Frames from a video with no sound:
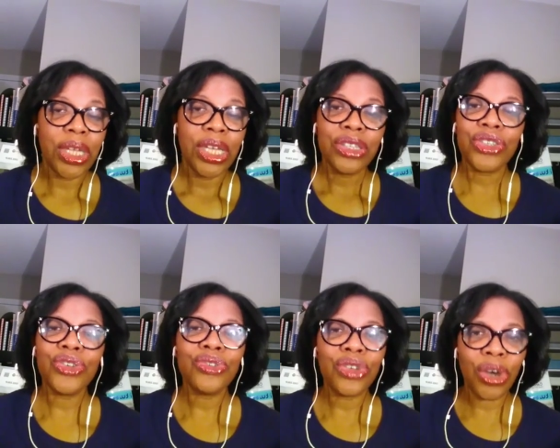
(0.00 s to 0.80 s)
So
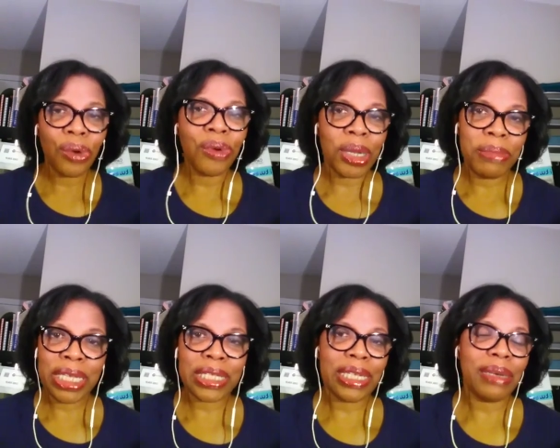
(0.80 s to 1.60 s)
you don't want to
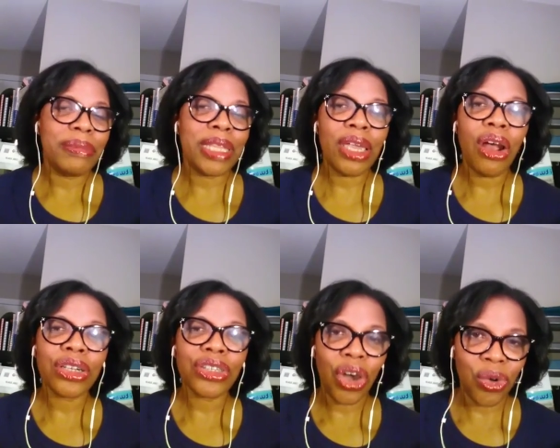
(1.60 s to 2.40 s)
miss them. They
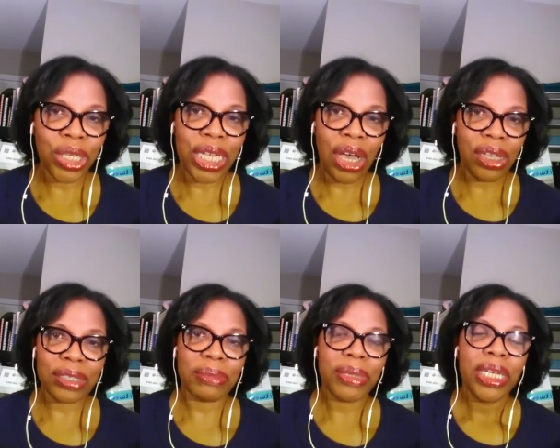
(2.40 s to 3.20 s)
are totally
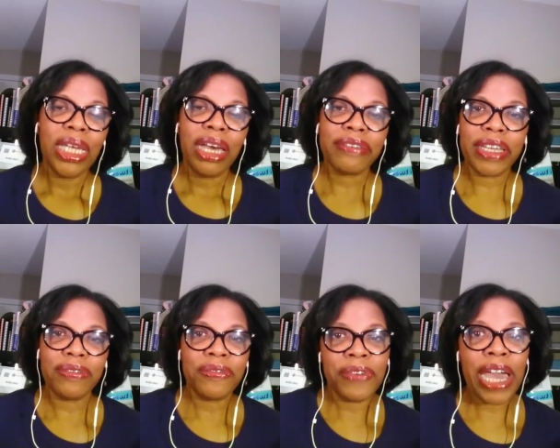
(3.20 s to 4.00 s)
awesome. I've
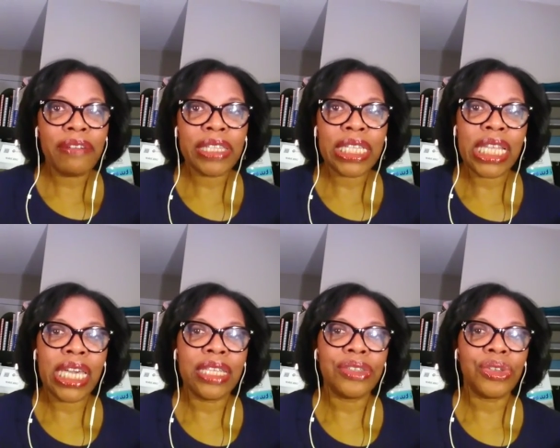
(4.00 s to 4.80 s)
got five of the
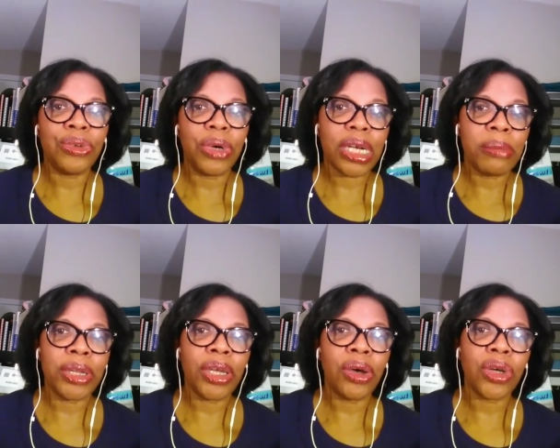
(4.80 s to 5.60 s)
ladies who are
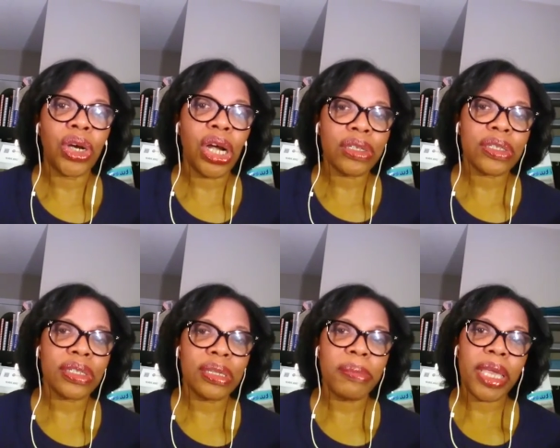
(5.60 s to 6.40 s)
coming on are also
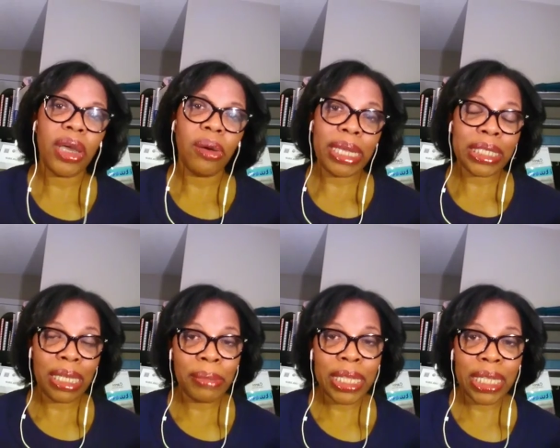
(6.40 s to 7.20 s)
going to be on my
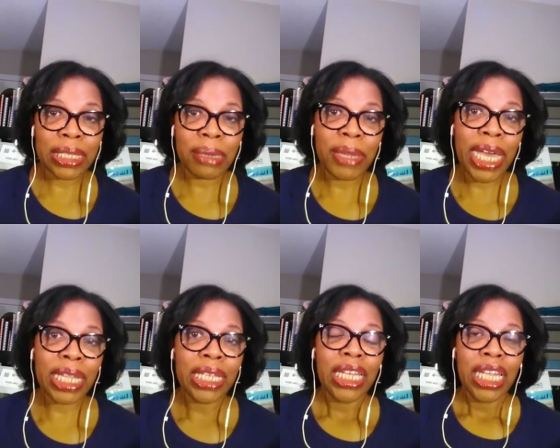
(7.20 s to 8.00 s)
summit that's coming
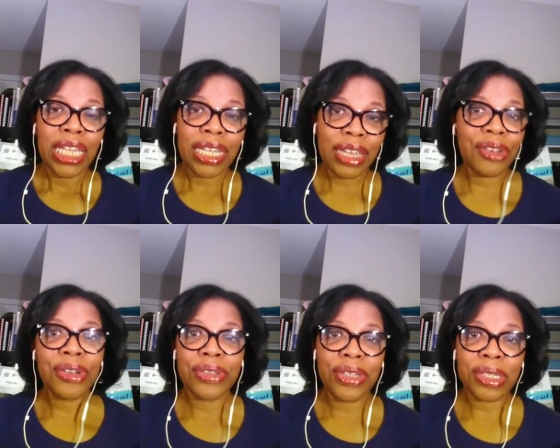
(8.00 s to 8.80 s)
out
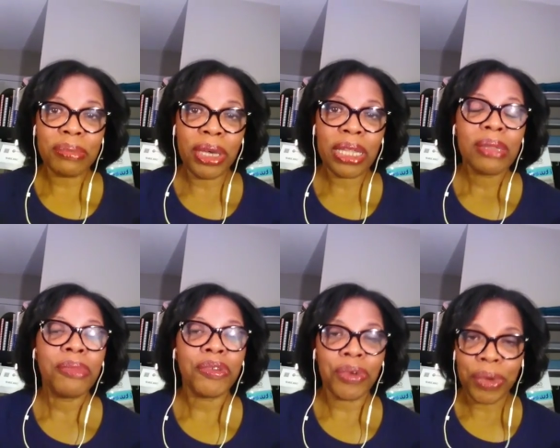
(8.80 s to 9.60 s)
later this month.
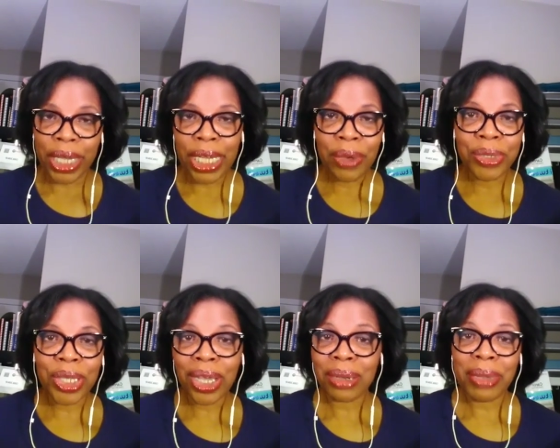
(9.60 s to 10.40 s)
But for right now, we're
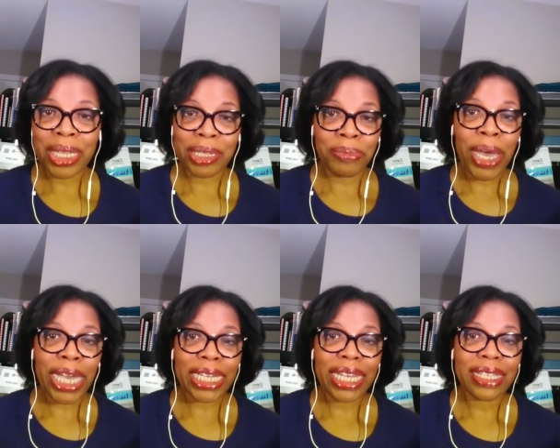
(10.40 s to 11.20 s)
talking about this
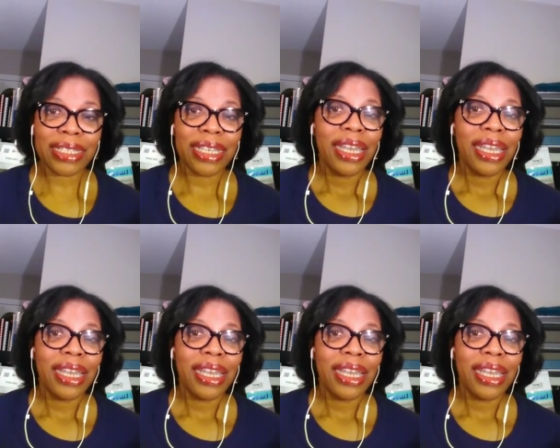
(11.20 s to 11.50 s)
podcast.